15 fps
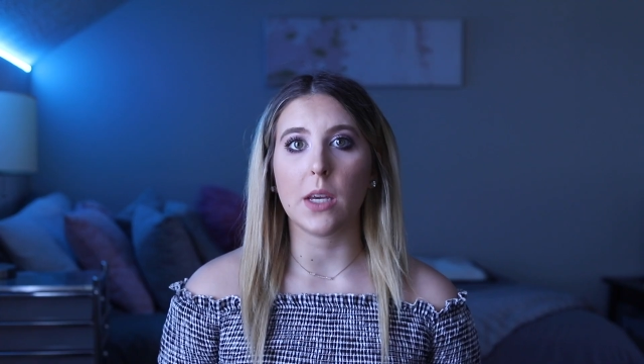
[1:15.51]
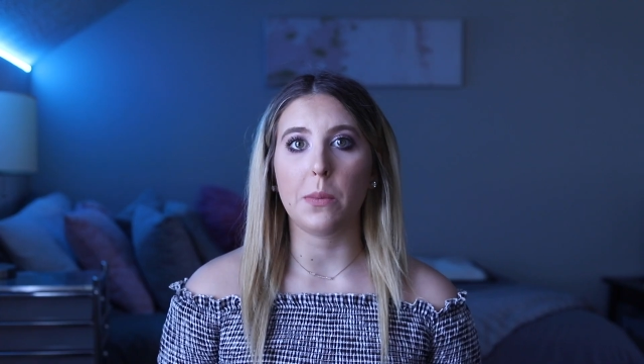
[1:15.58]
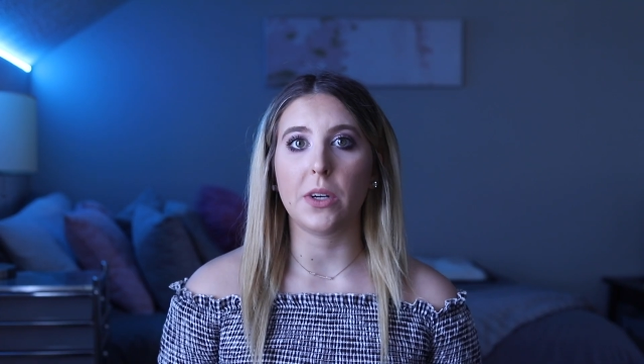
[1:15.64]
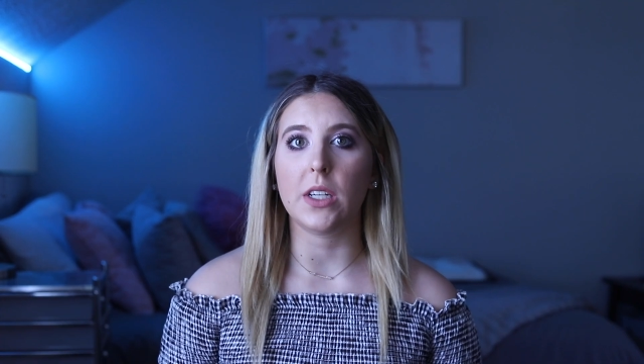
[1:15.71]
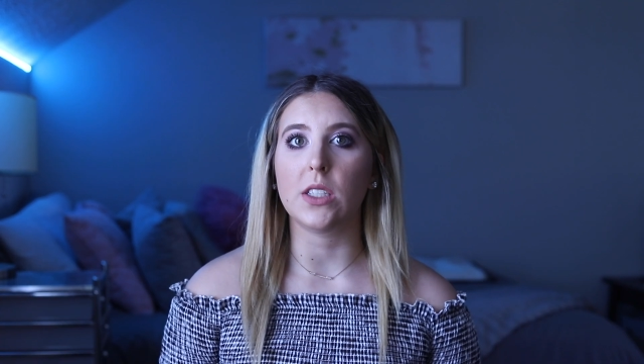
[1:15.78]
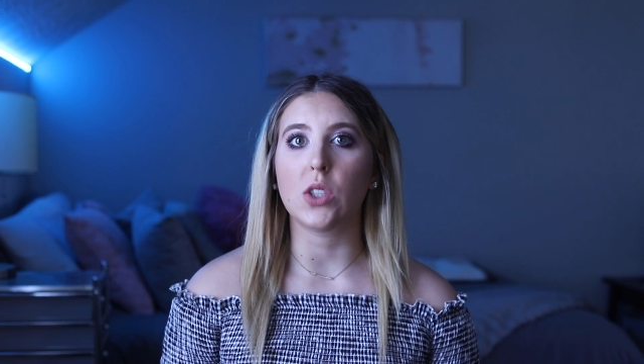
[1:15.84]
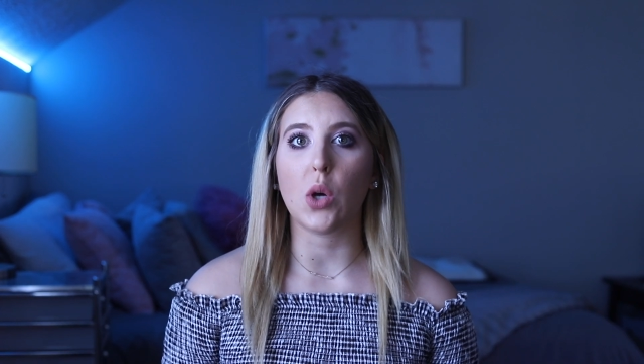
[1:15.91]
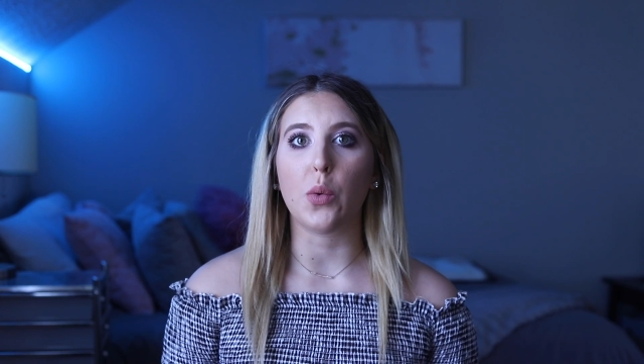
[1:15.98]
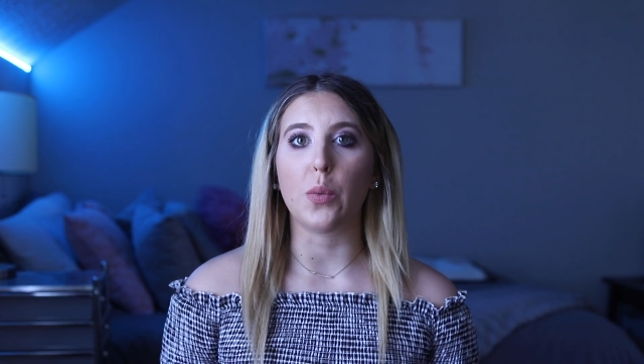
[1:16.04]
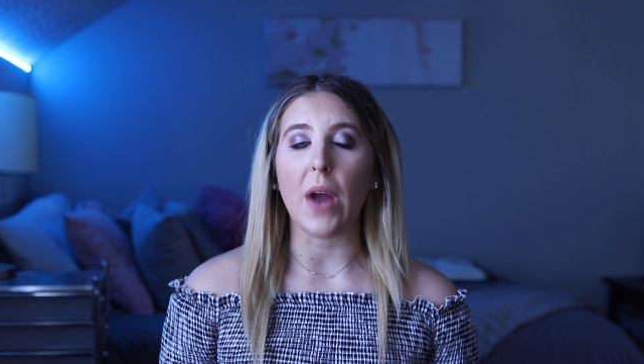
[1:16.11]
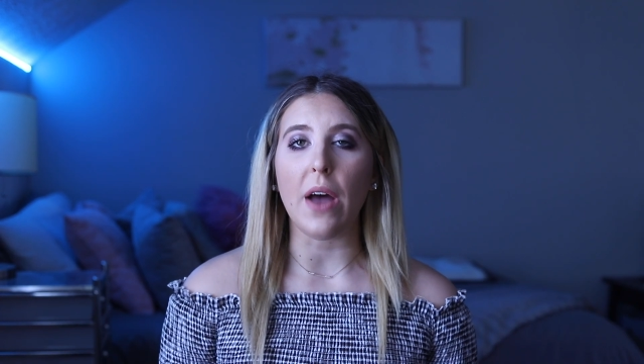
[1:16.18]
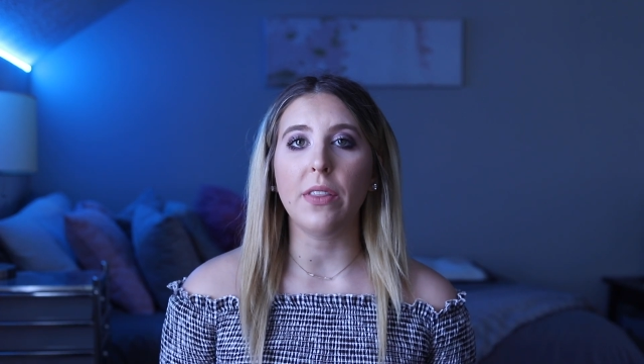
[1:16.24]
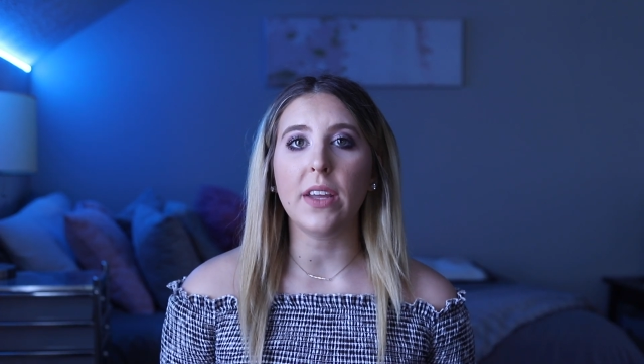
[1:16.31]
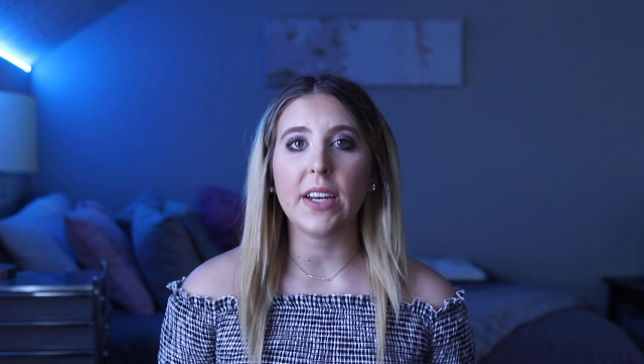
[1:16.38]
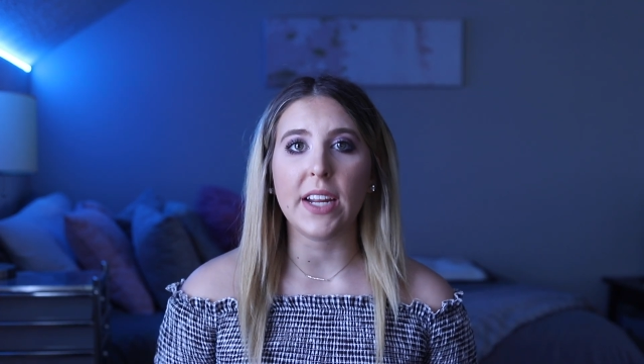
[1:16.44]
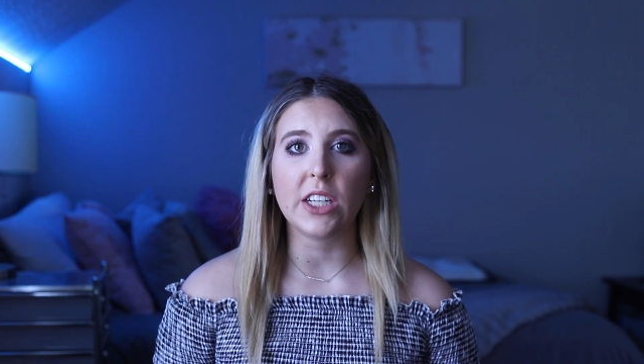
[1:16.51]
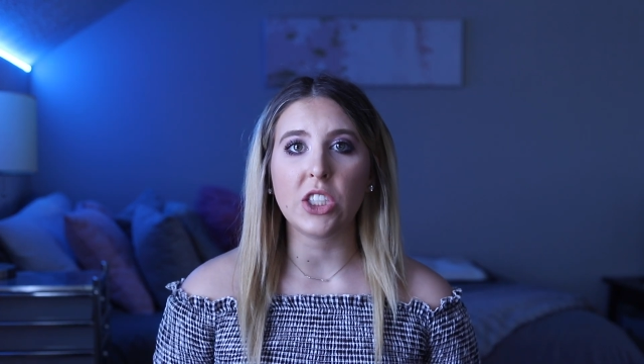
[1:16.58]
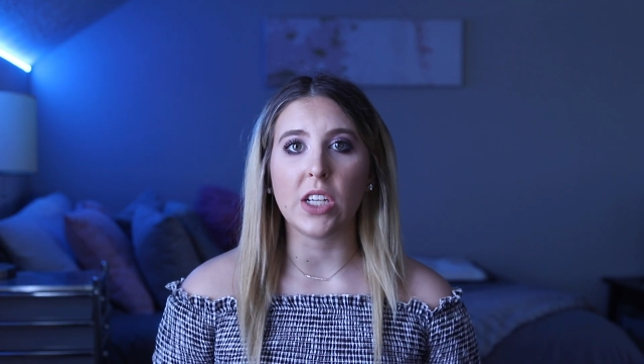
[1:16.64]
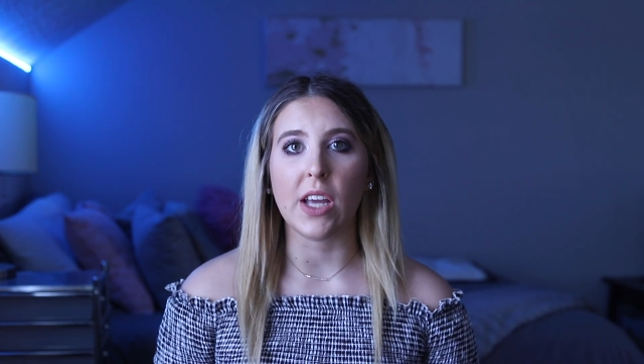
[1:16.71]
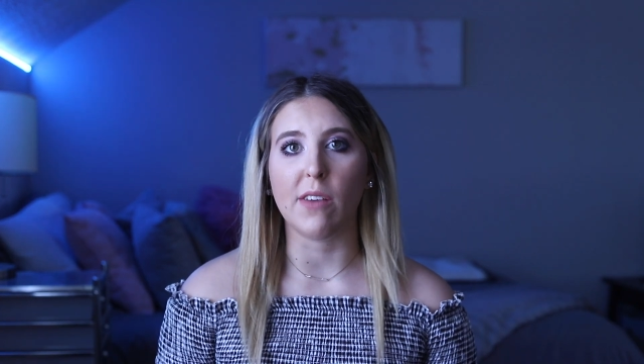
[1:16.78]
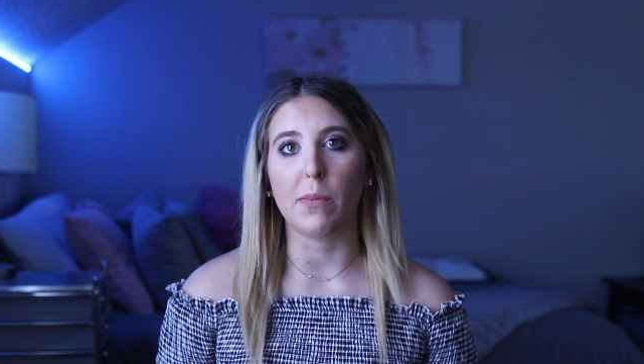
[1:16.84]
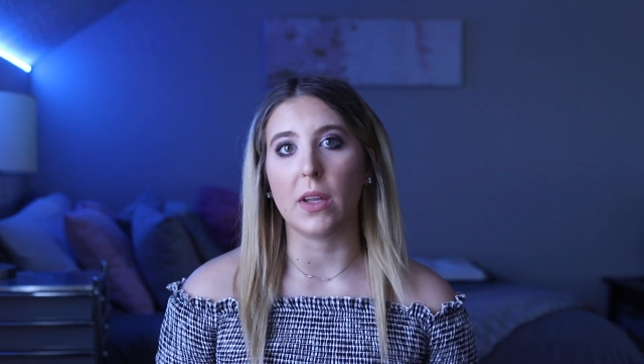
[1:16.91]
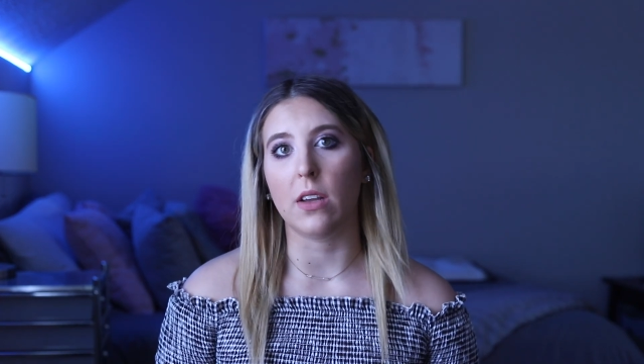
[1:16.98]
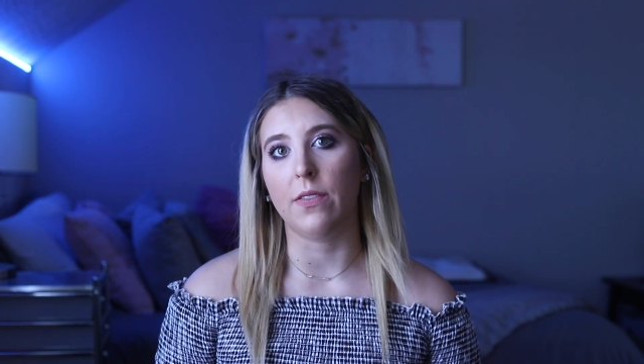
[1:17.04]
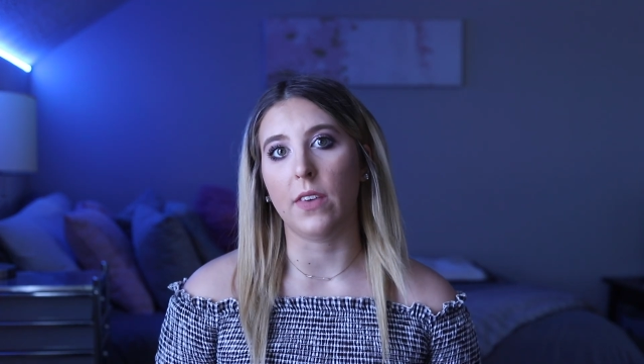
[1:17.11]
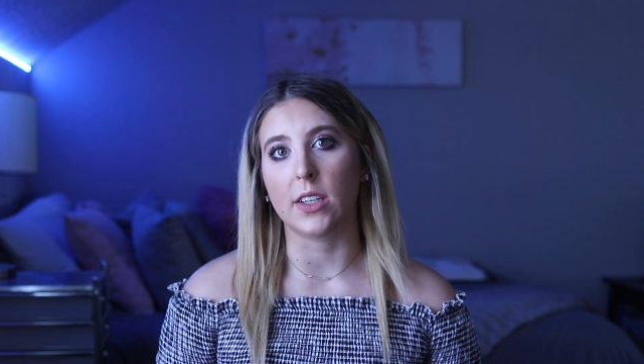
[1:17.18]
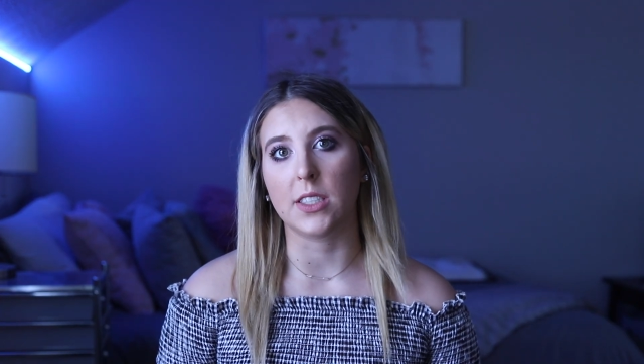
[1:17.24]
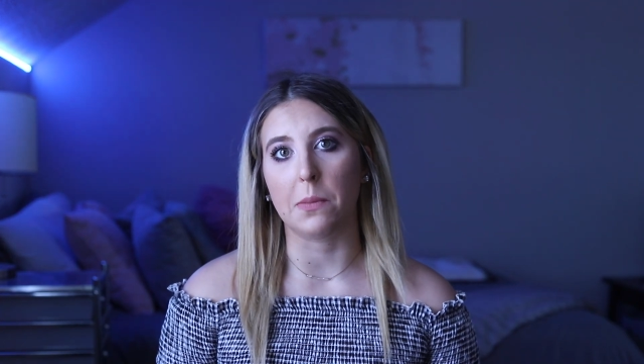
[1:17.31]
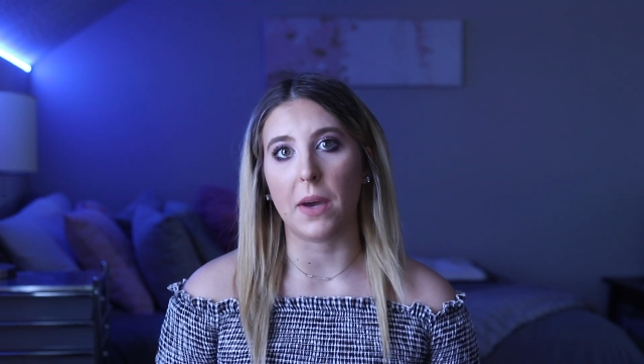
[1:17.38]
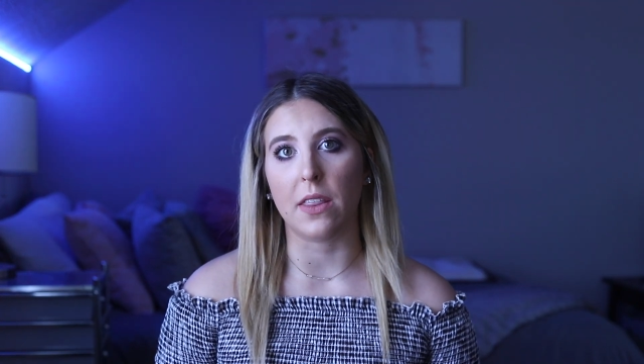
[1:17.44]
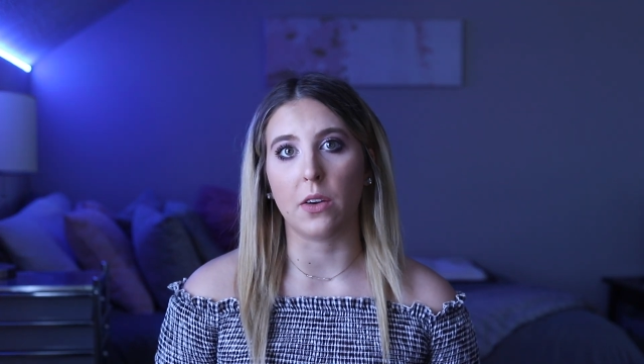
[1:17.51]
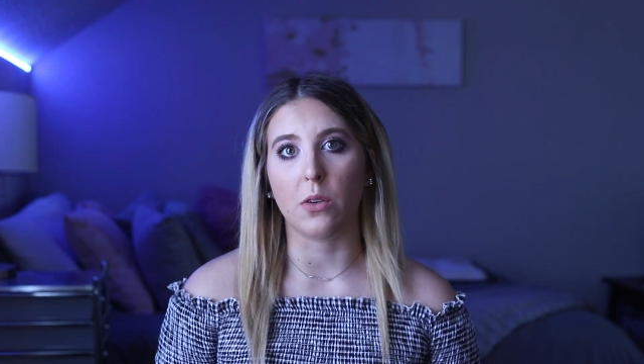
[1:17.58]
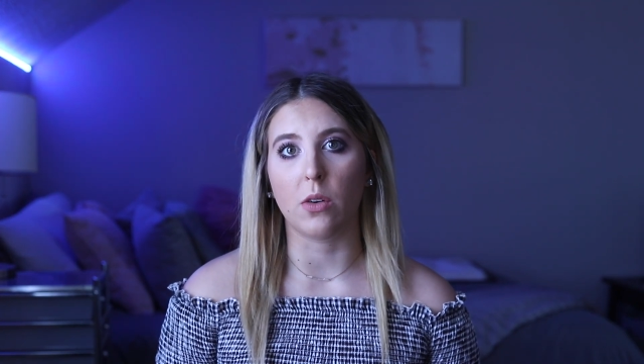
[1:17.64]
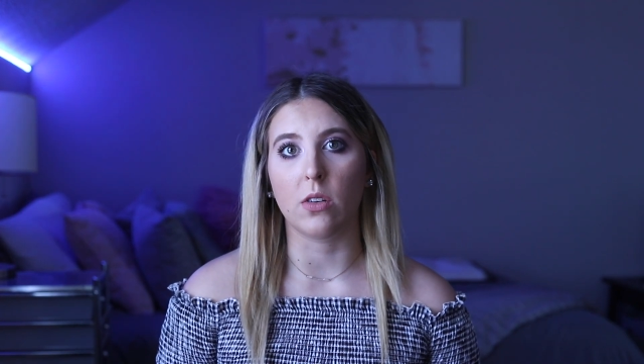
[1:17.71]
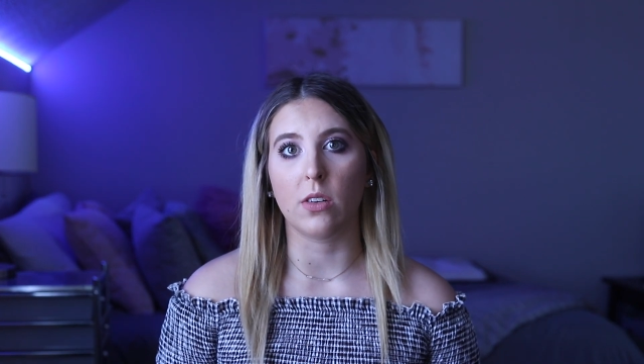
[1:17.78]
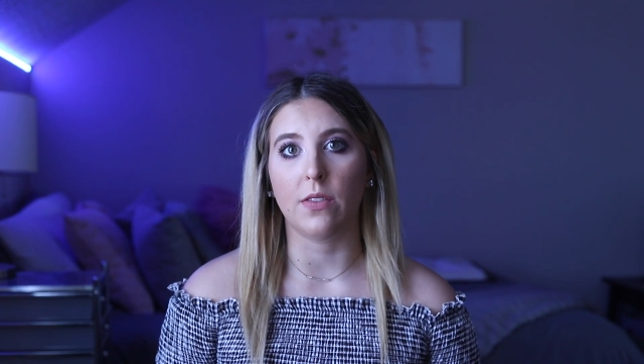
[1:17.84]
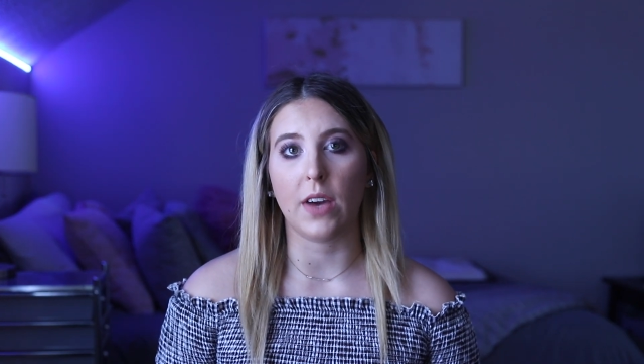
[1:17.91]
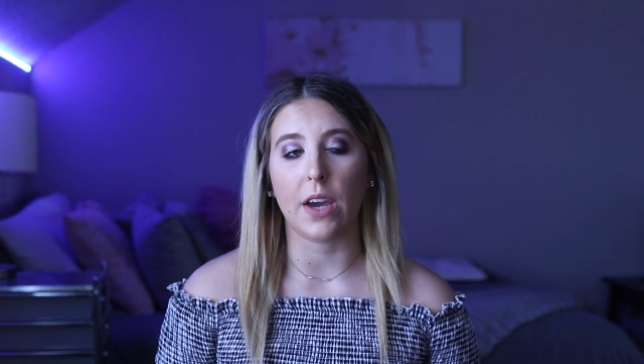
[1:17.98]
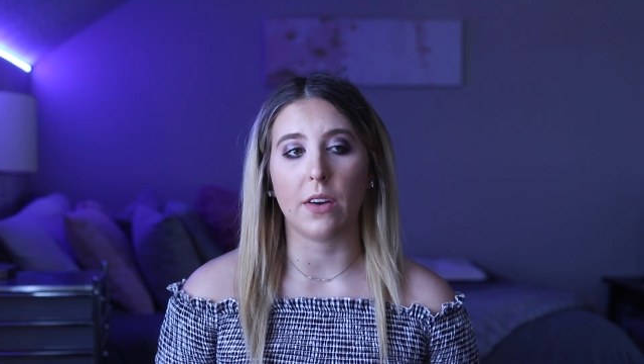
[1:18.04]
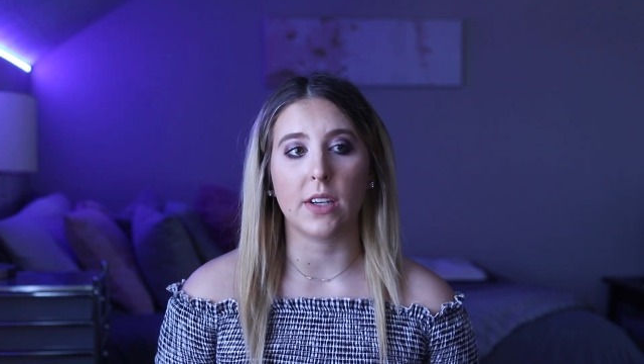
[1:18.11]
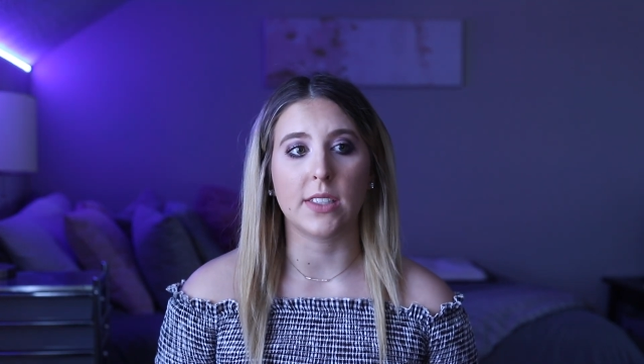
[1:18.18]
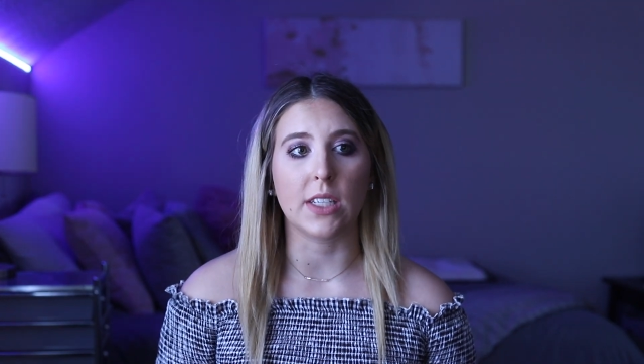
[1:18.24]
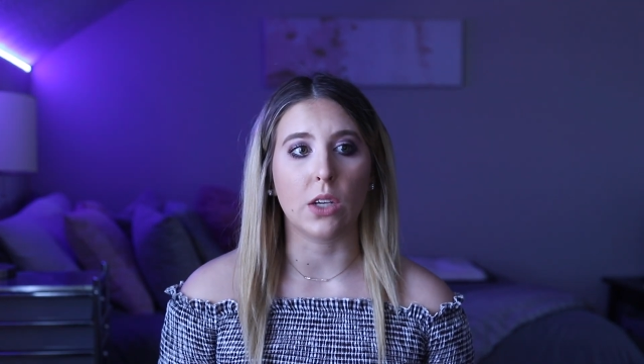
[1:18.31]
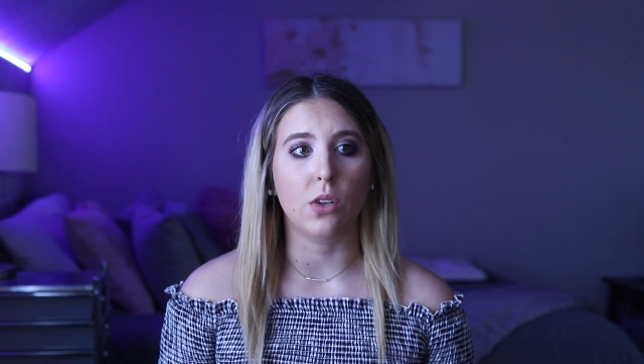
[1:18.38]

Celebrities around the nation have been affected by the coronavirus,